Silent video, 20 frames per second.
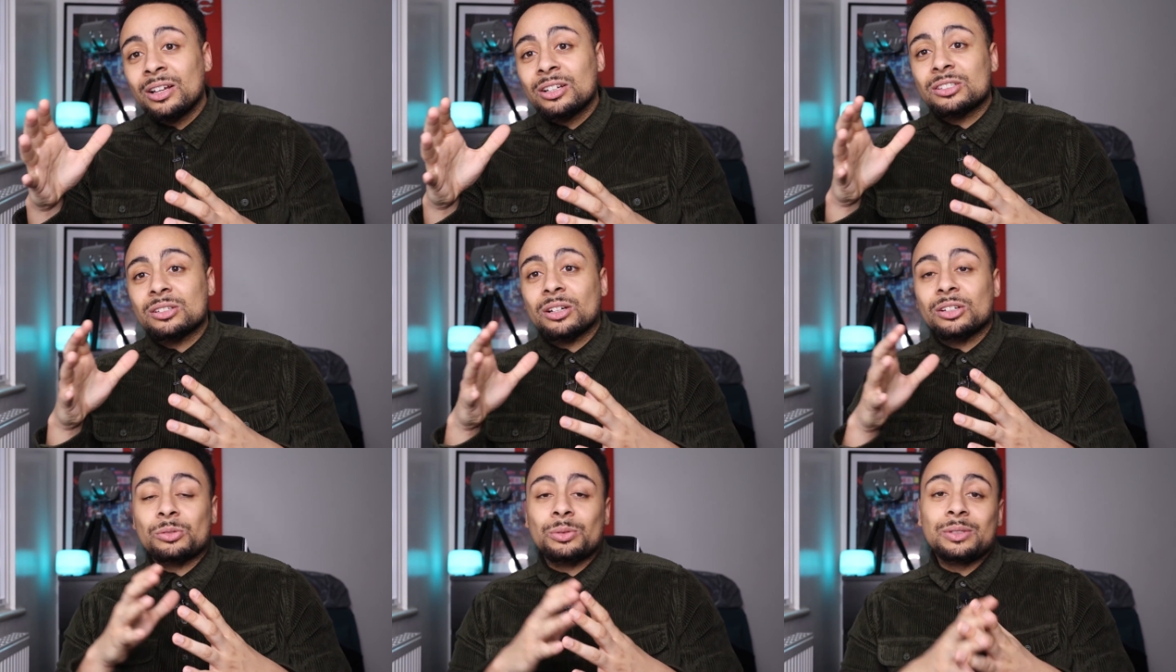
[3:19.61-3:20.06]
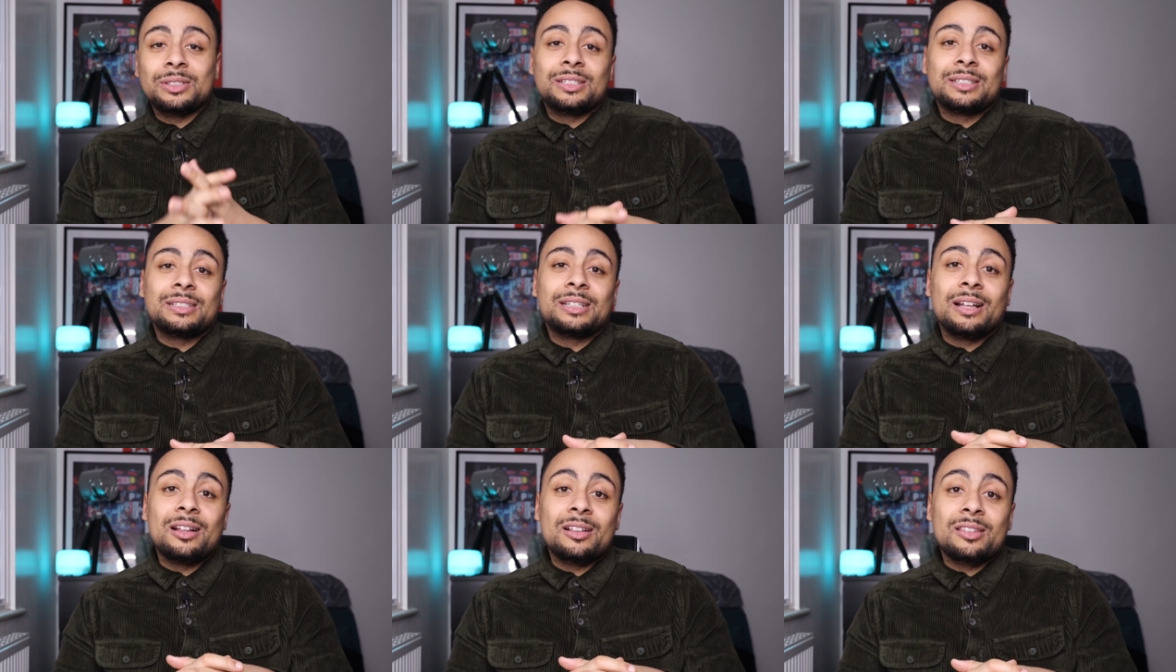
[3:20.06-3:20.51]
So I just wanted
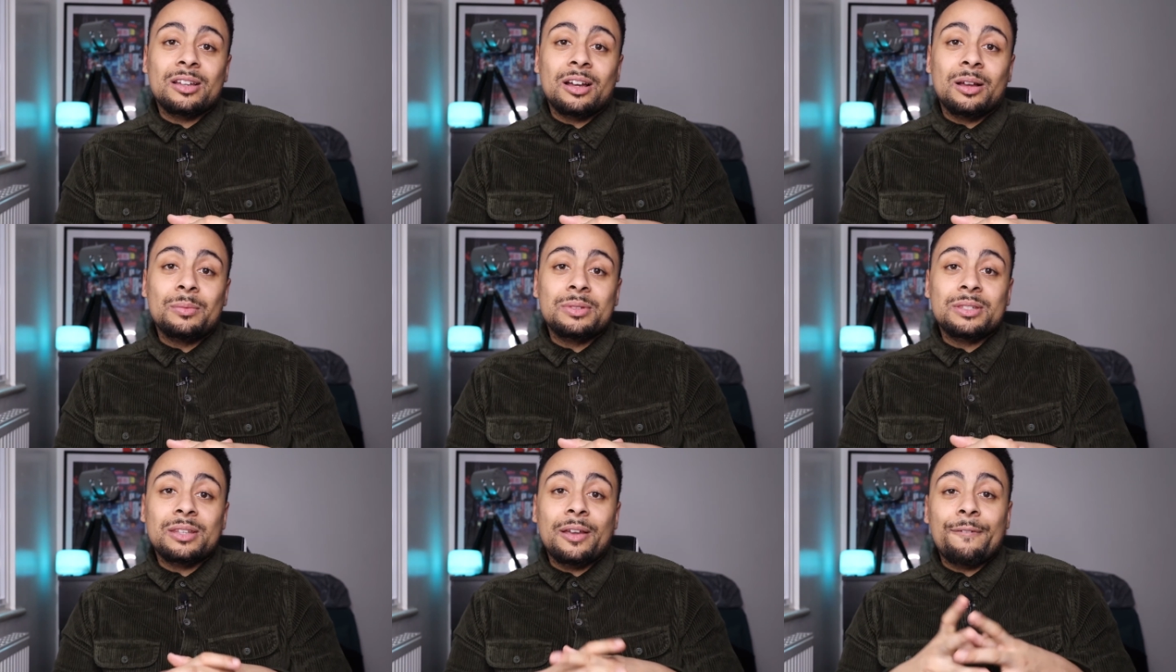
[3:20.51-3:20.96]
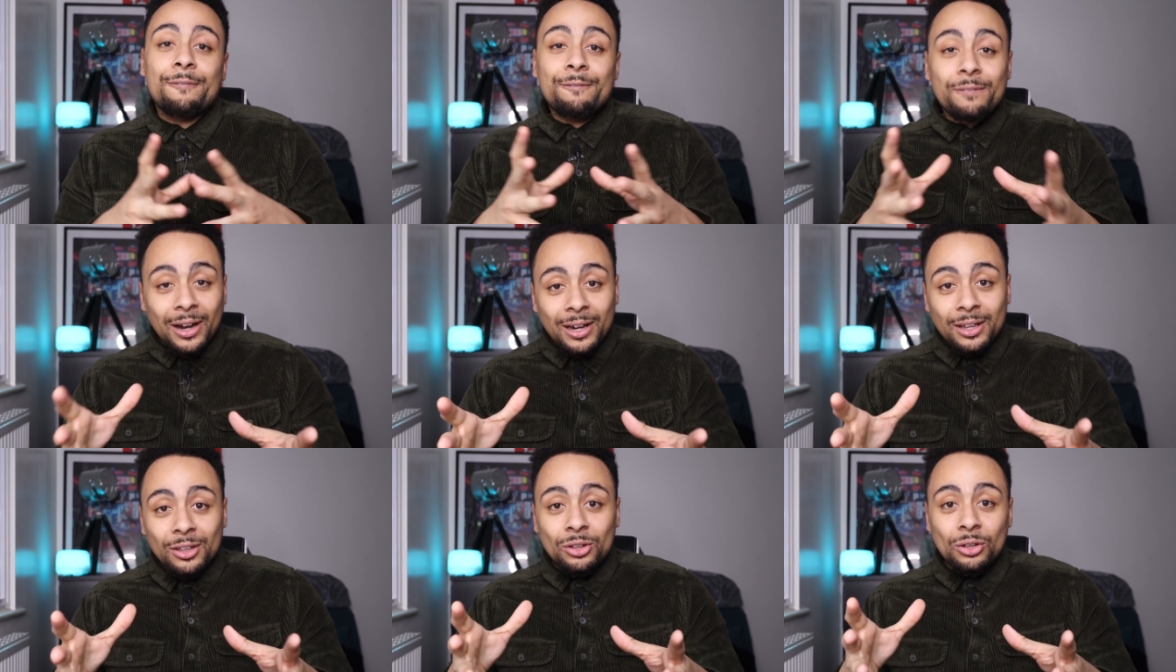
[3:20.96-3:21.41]
to take the time to say
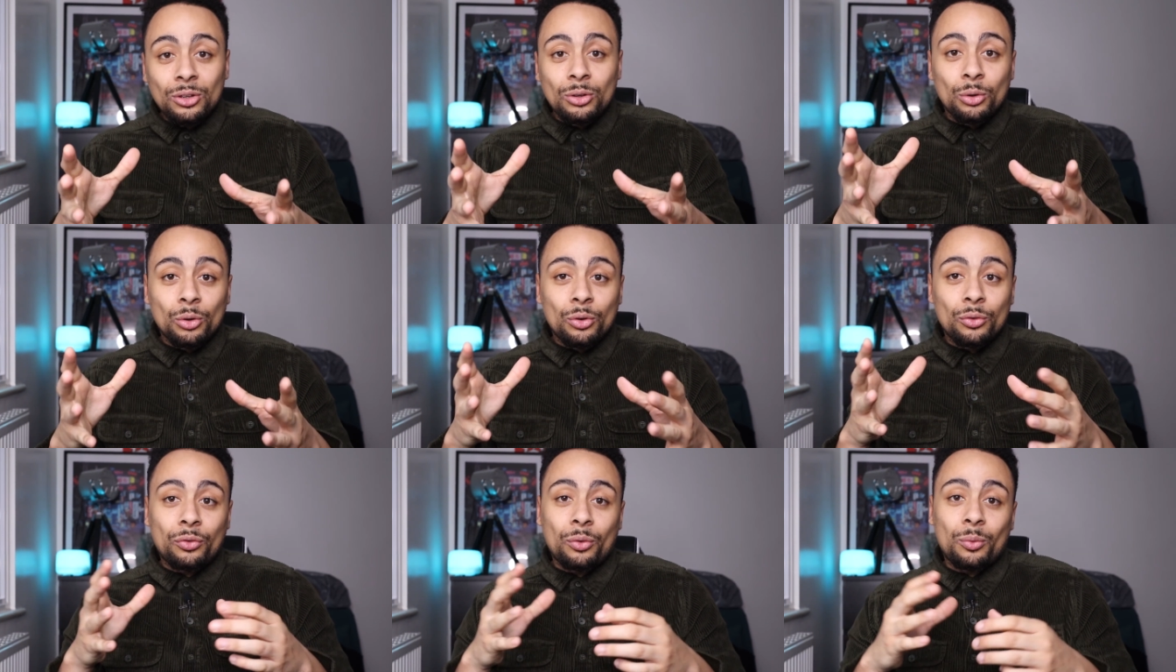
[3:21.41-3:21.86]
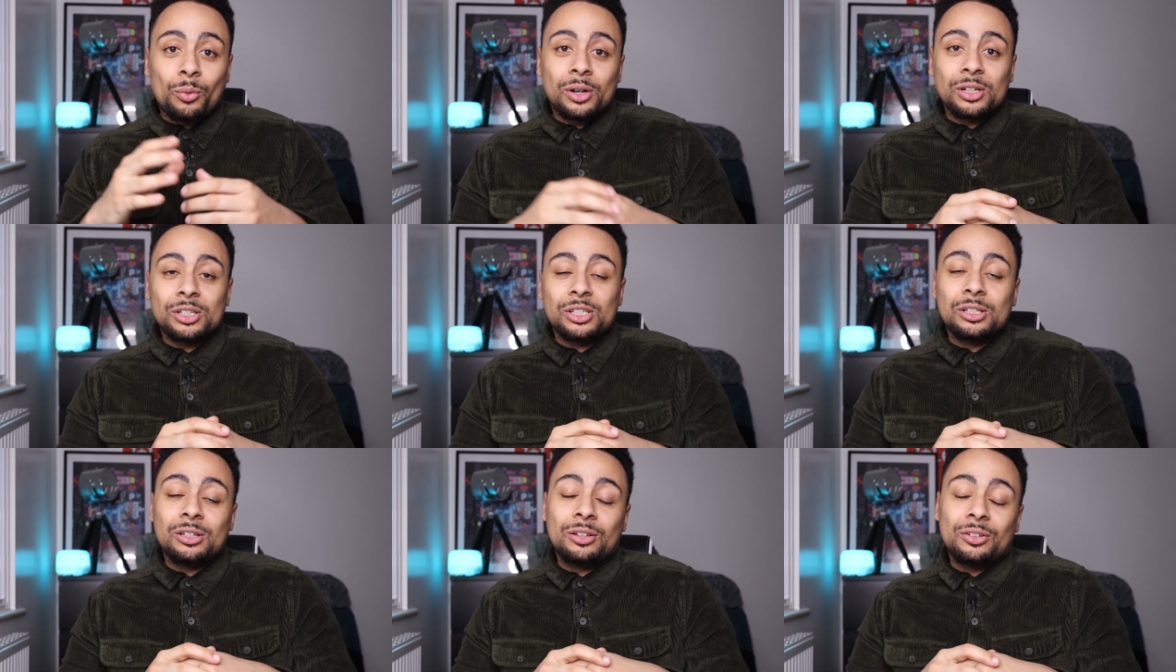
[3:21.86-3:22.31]
thank you for
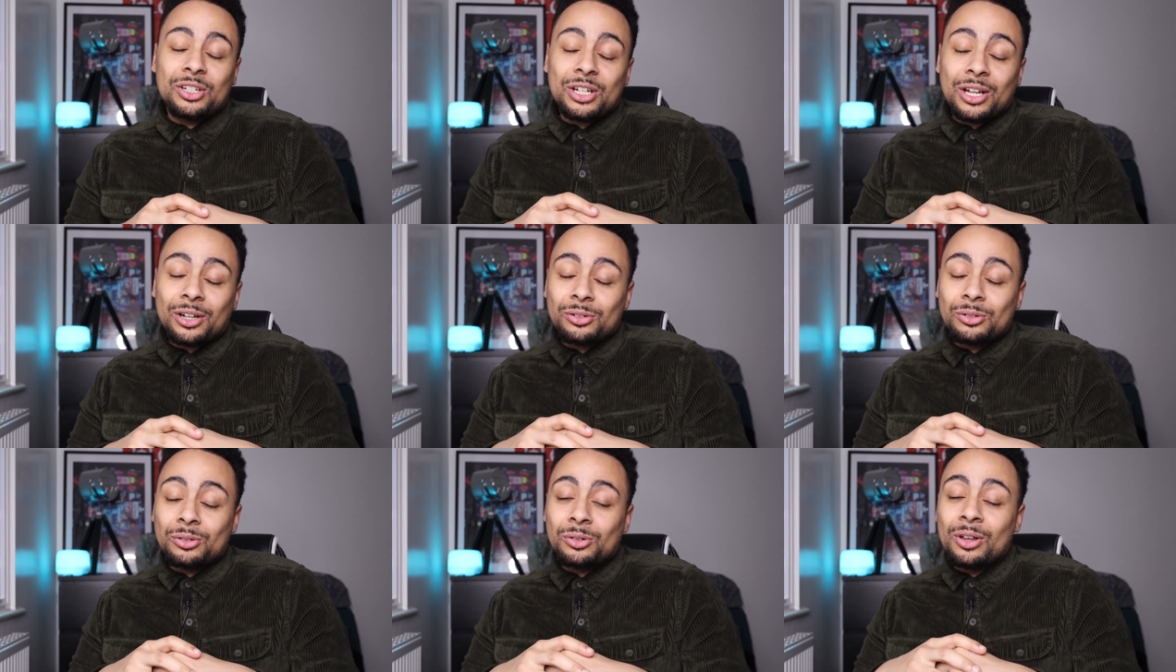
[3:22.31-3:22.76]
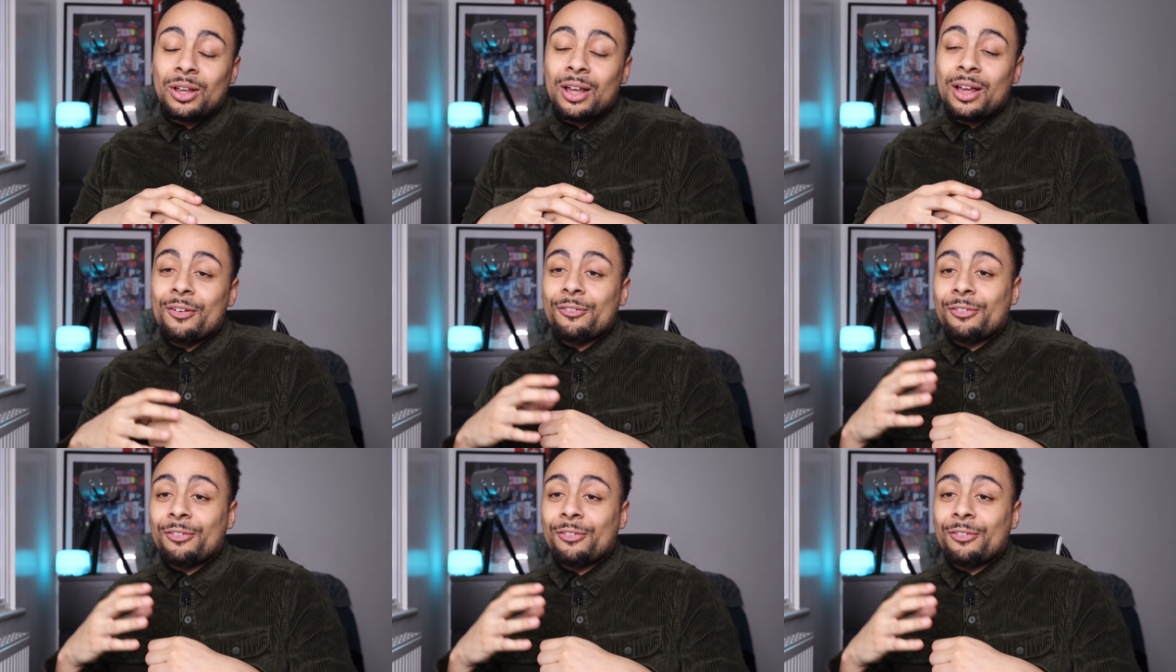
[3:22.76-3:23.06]
watching the channel.